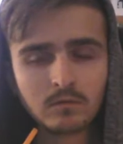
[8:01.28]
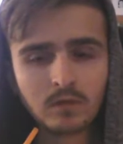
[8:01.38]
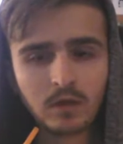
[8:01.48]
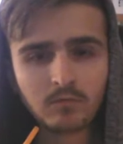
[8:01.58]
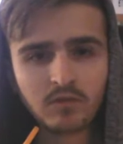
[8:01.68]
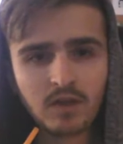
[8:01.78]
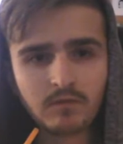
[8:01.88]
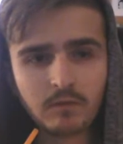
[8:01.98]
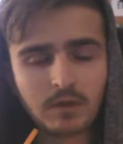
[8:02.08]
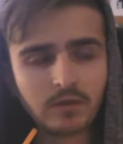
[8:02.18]
like,
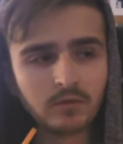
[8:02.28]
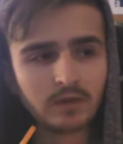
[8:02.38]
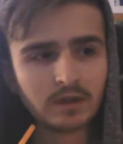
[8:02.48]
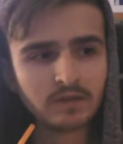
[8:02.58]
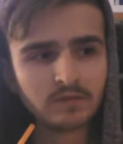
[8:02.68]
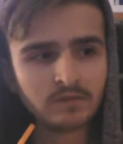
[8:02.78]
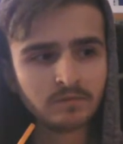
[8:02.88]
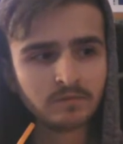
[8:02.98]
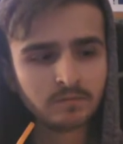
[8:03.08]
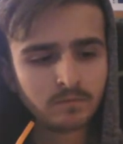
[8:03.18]
private when I do it, I guess.
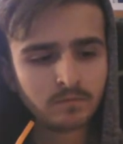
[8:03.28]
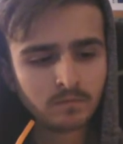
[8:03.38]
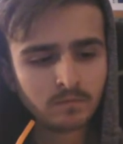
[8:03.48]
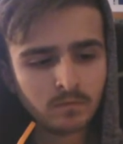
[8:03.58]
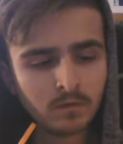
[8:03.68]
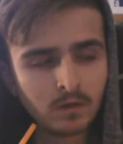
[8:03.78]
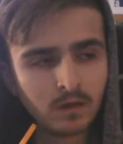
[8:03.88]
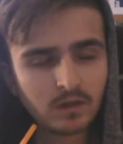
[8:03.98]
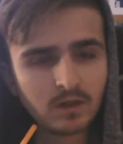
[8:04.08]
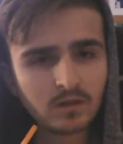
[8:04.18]

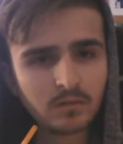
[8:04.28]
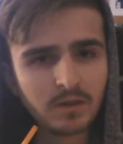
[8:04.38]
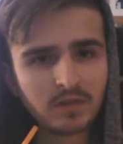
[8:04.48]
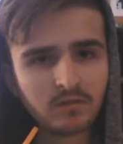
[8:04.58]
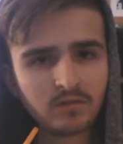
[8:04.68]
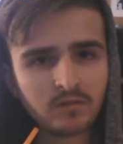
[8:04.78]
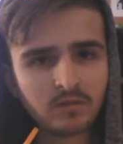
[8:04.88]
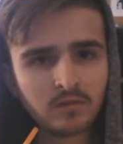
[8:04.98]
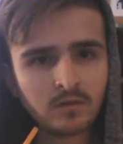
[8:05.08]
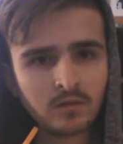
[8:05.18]
No, it depends
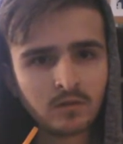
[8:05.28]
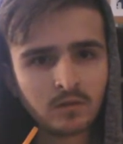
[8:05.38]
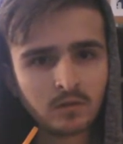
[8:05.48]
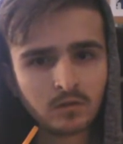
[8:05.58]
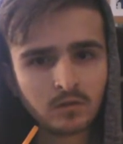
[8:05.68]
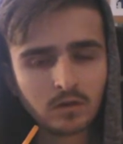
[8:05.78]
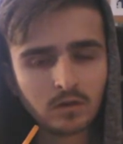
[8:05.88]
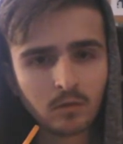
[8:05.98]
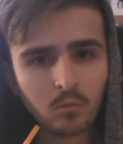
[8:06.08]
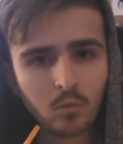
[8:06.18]

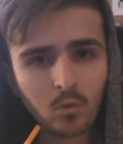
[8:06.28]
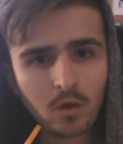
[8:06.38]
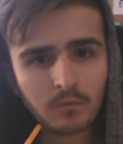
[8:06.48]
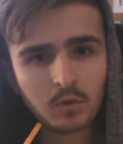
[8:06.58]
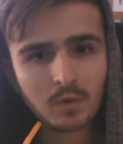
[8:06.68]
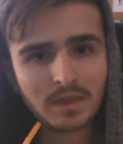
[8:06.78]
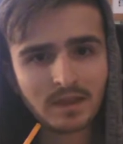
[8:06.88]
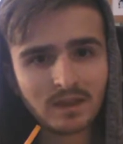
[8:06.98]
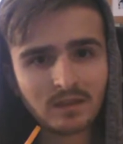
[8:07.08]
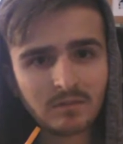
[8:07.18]
what I'm doing that
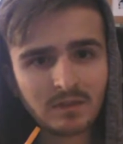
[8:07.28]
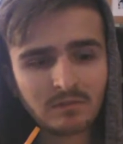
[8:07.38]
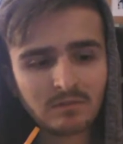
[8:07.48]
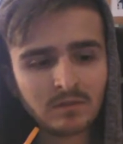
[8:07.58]
day. I mean,